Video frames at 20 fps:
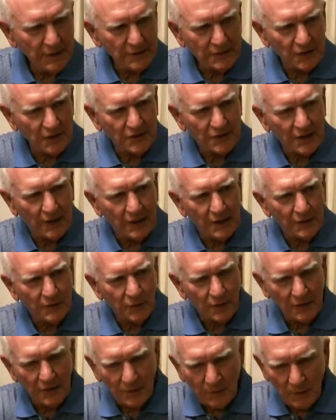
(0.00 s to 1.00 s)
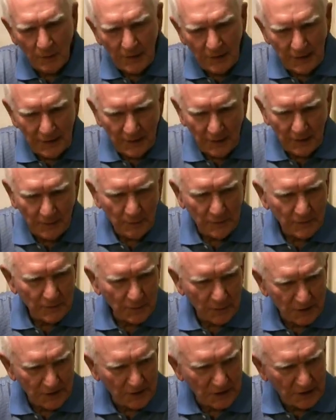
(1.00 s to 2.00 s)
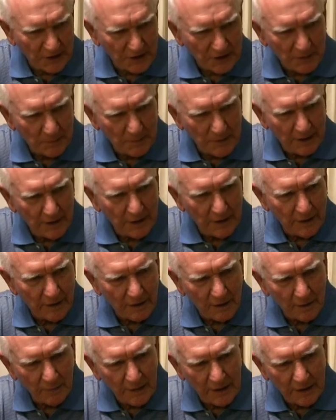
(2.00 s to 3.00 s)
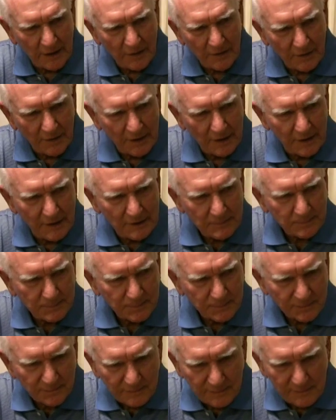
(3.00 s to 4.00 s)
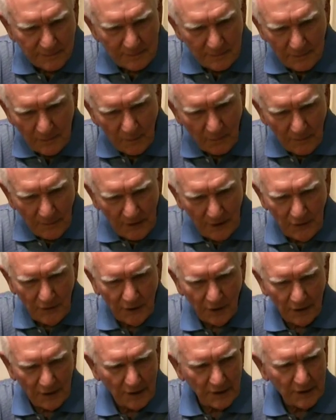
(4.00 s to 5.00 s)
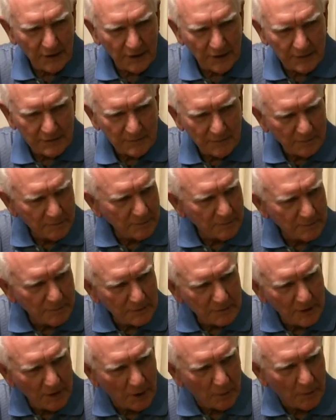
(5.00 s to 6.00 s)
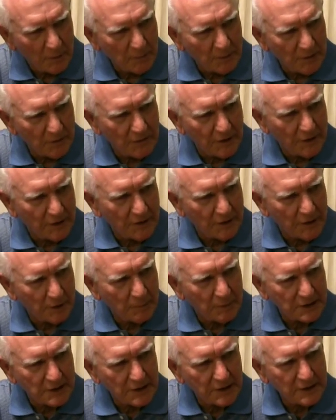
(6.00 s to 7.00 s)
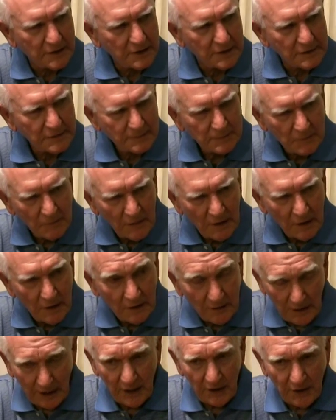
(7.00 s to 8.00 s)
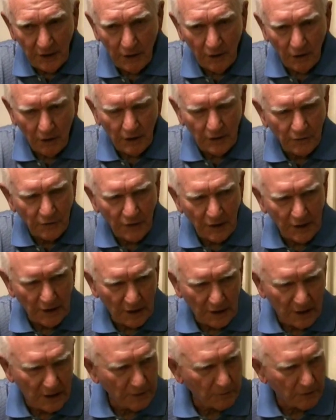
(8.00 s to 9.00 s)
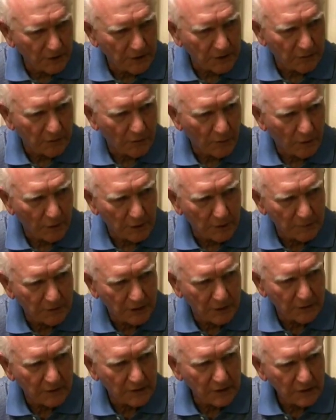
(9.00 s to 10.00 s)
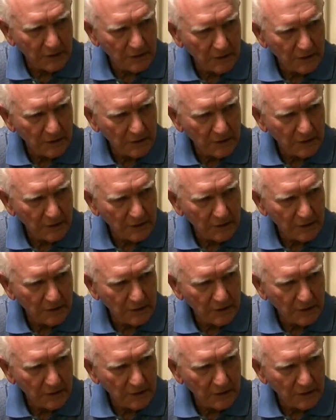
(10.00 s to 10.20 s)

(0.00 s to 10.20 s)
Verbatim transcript: Since I have had was assistant BAR man Well, mm-hmm. he thought I could help them defend their position. Sure. you're on the front line with the forward Observer.